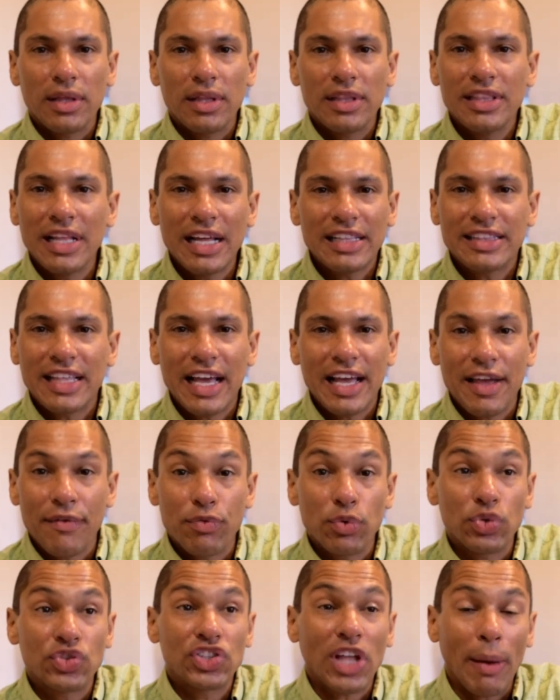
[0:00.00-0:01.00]
not that if
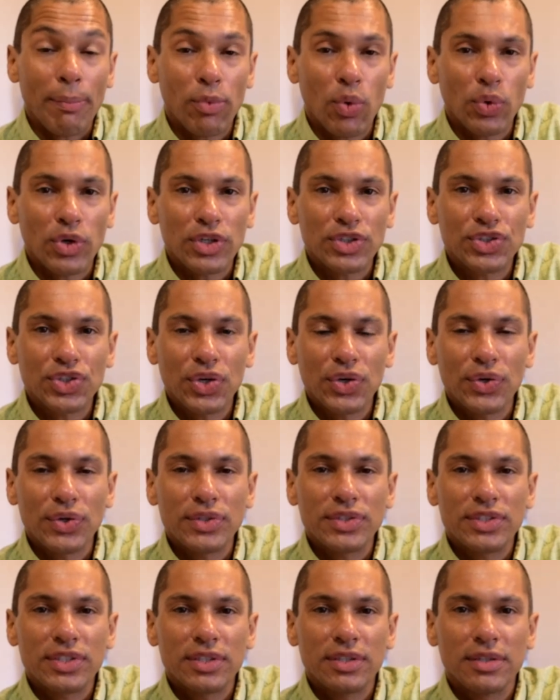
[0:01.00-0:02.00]
you stop going to
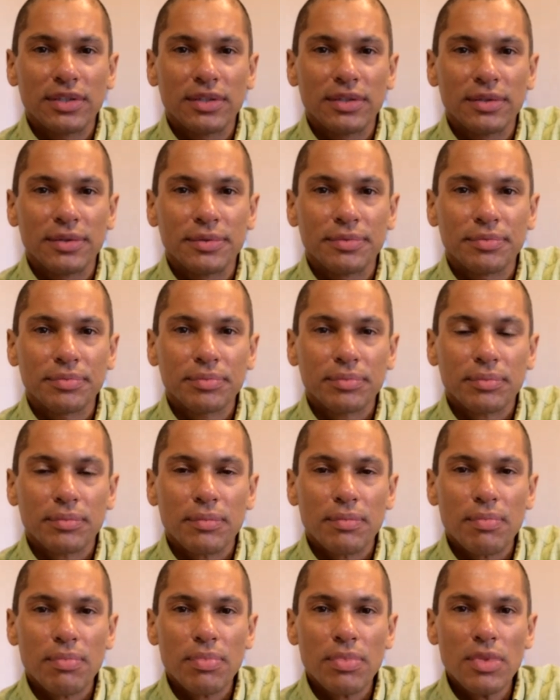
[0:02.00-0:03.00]
church,
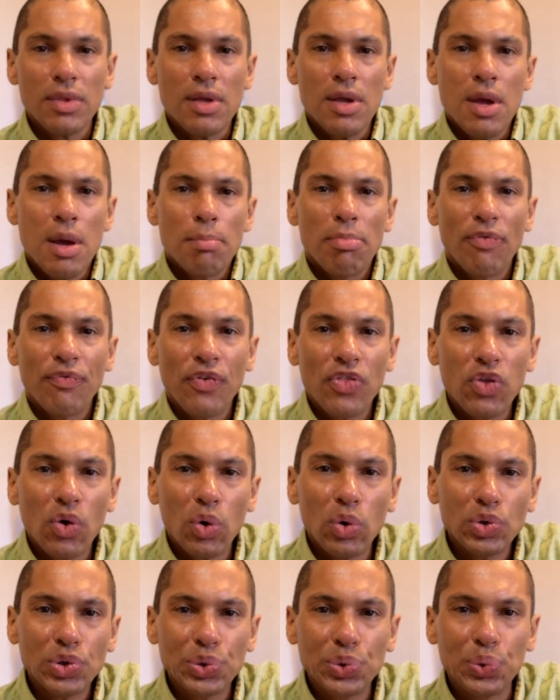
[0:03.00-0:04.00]
but for
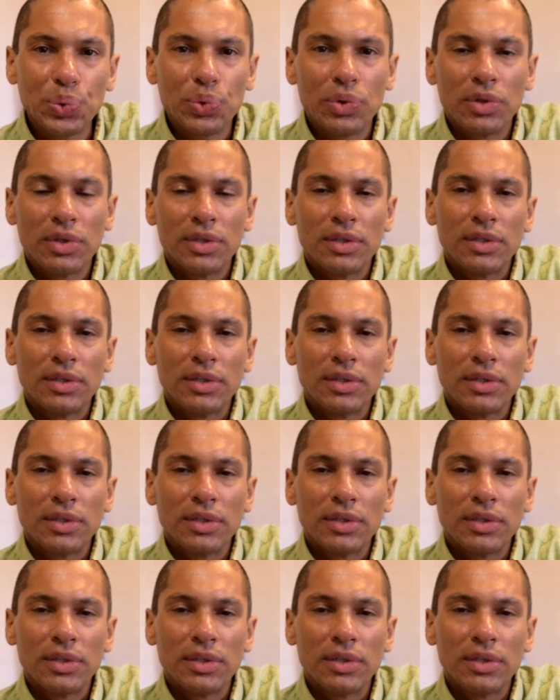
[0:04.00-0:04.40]
those who